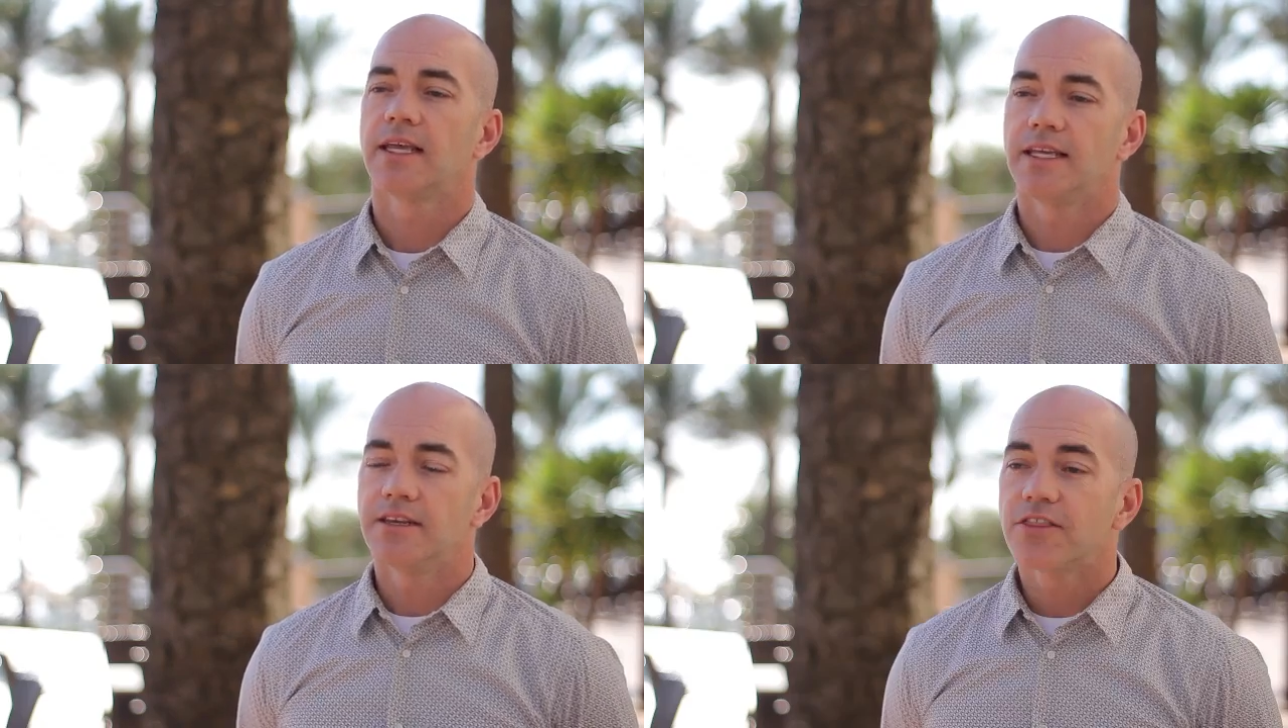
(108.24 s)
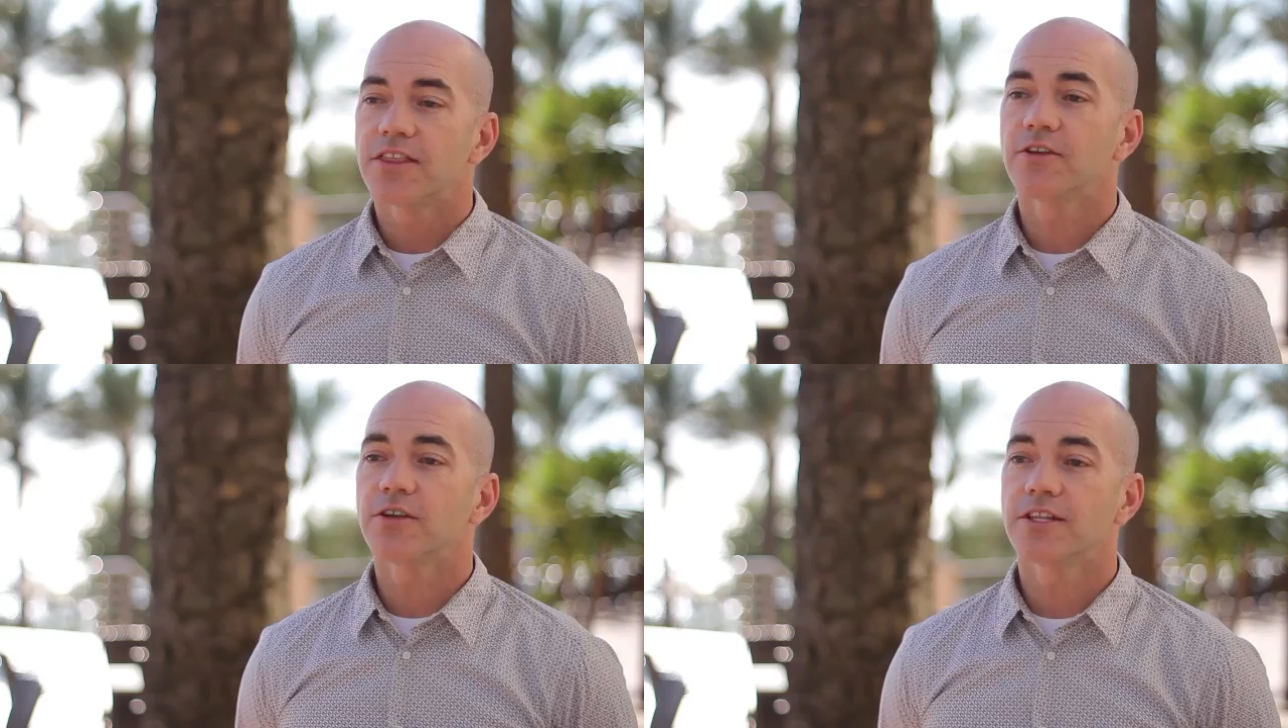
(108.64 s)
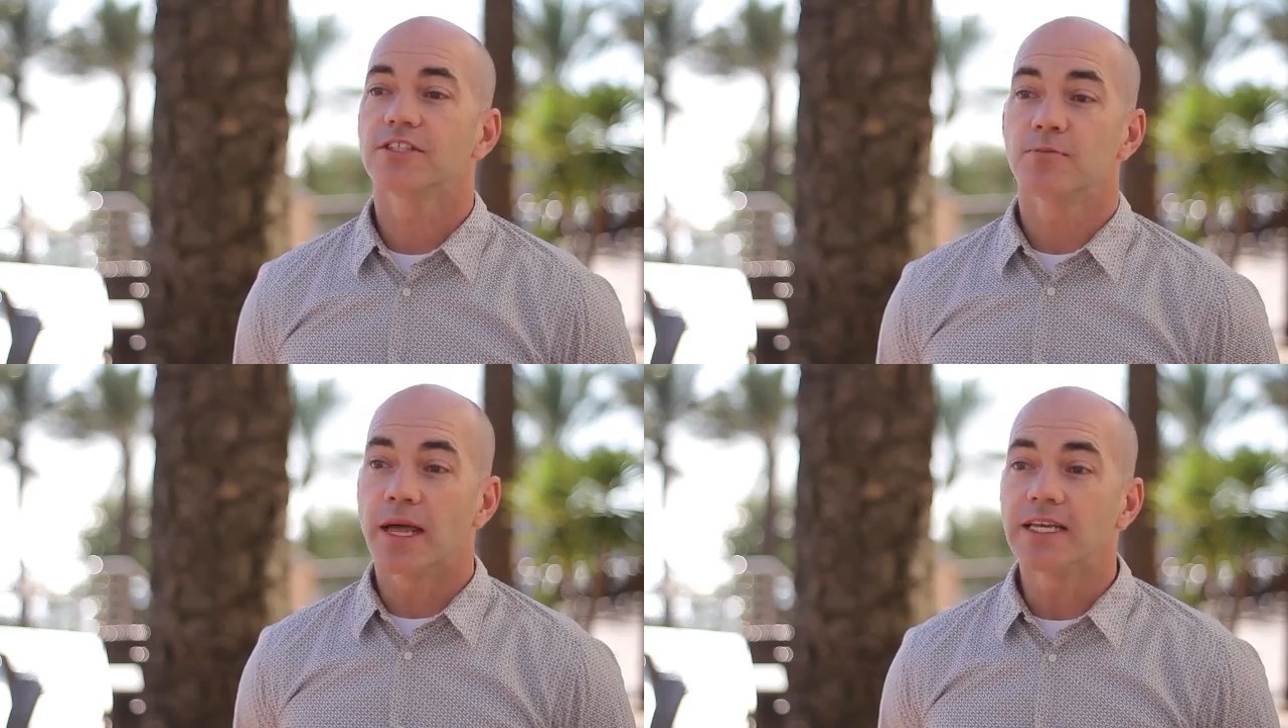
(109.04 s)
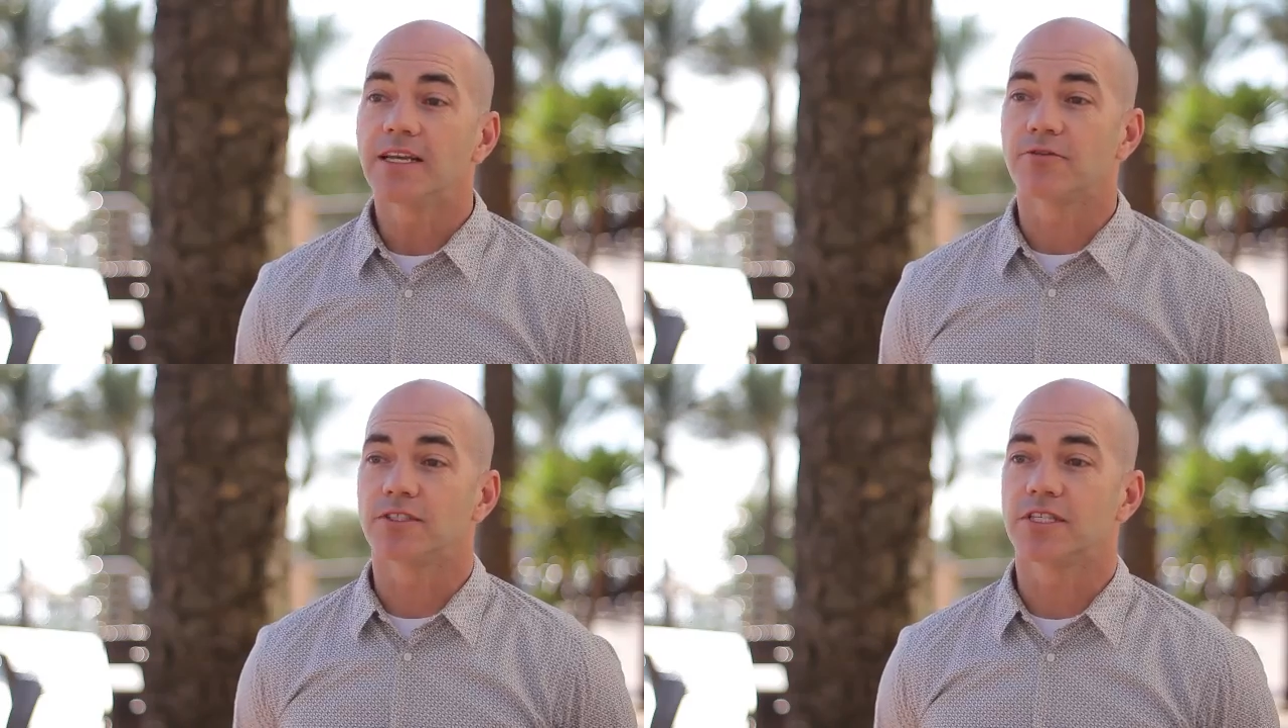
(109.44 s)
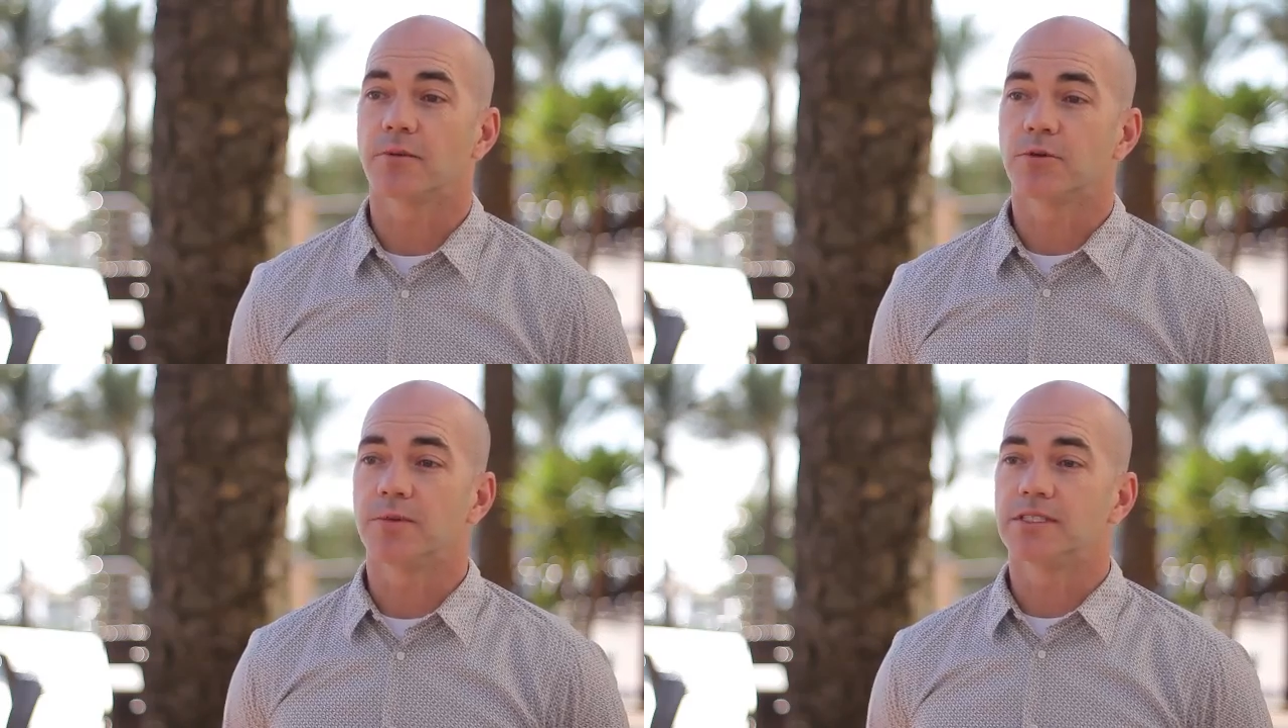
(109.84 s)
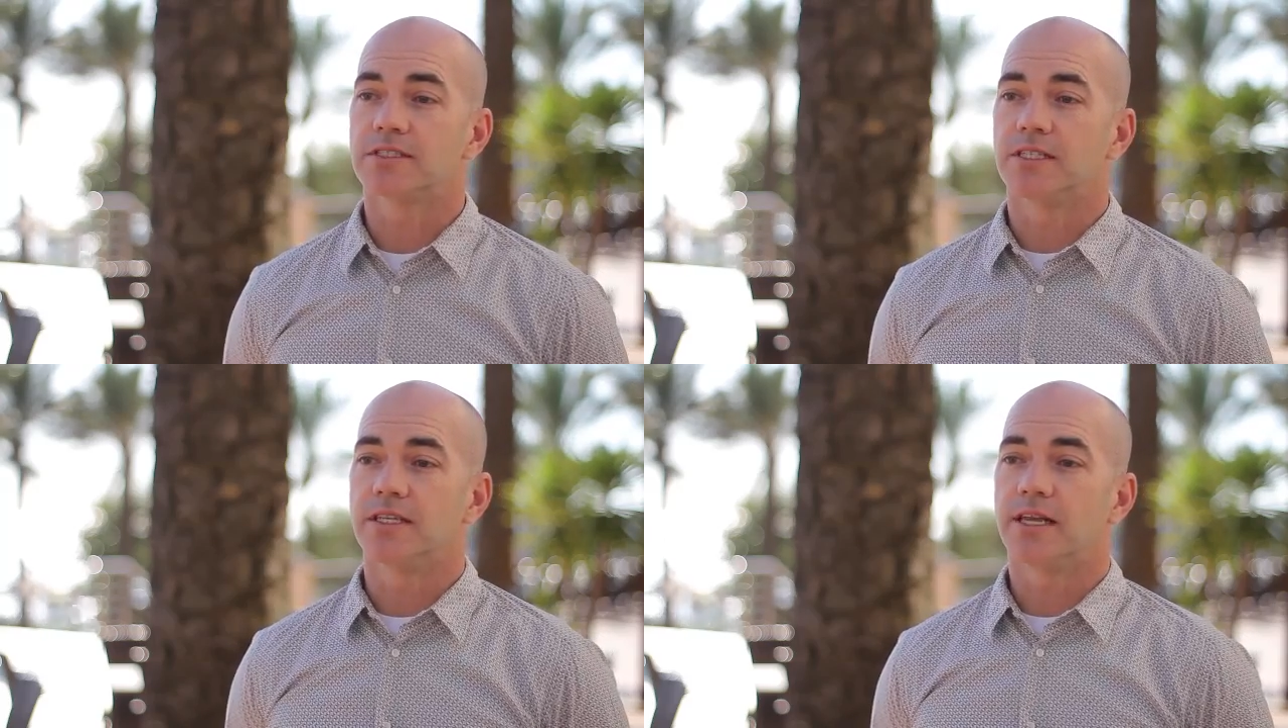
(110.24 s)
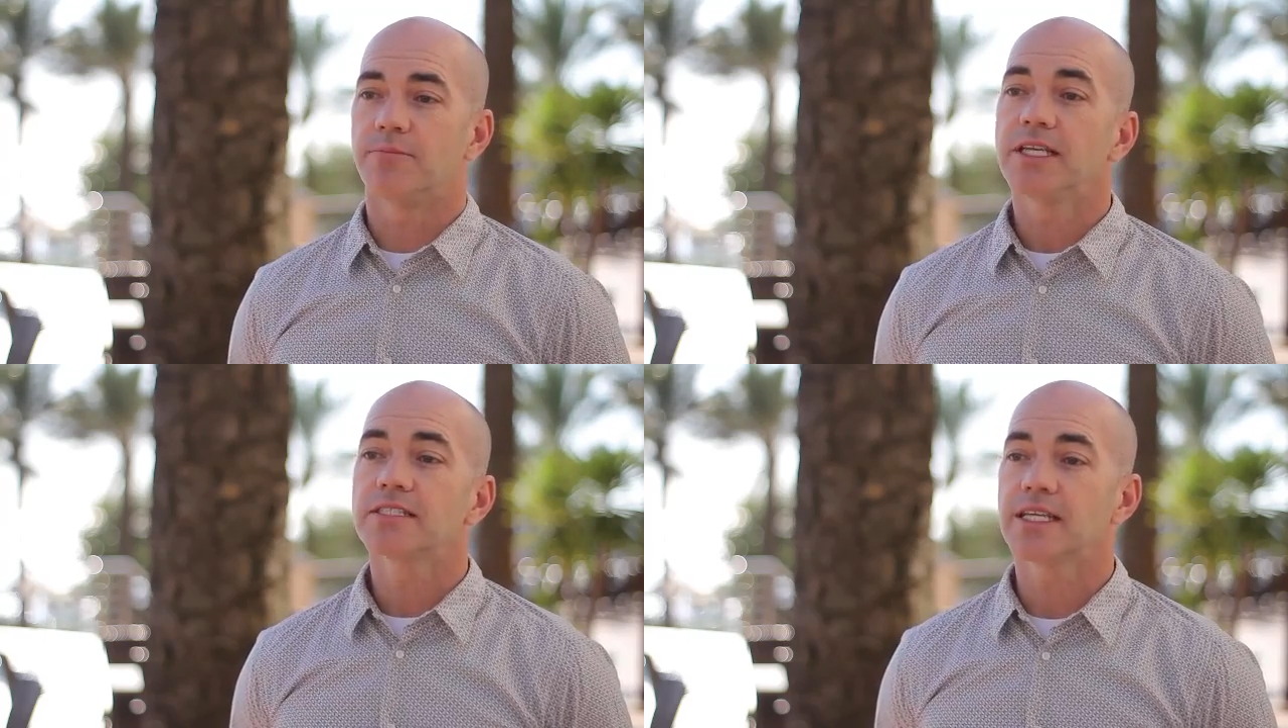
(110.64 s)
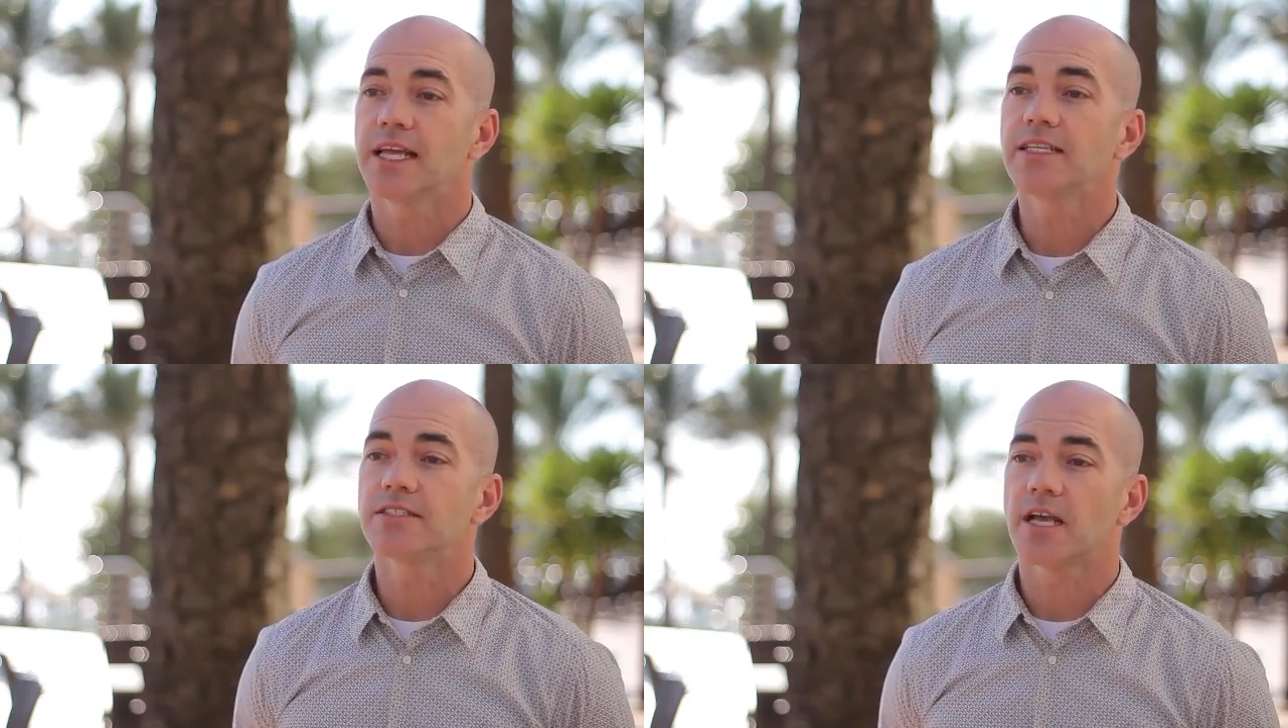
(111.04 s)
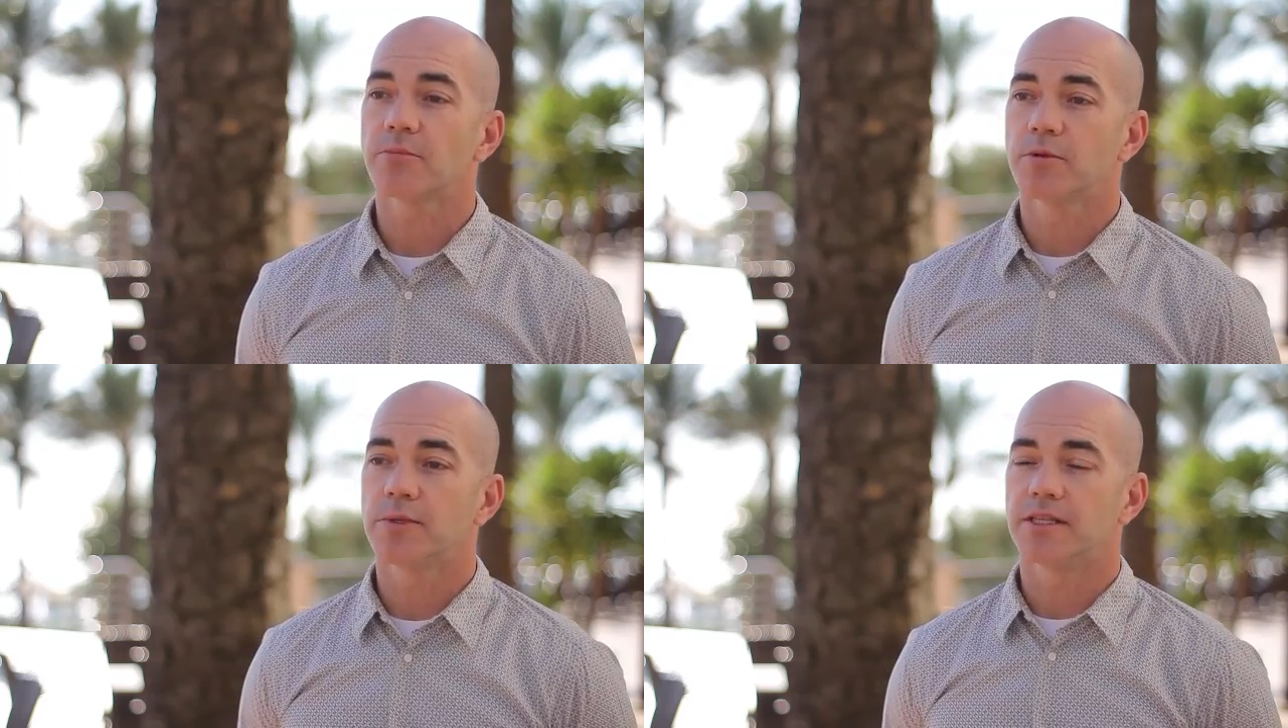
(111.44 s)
In theory, there's many different supplements, and, and basically any supplement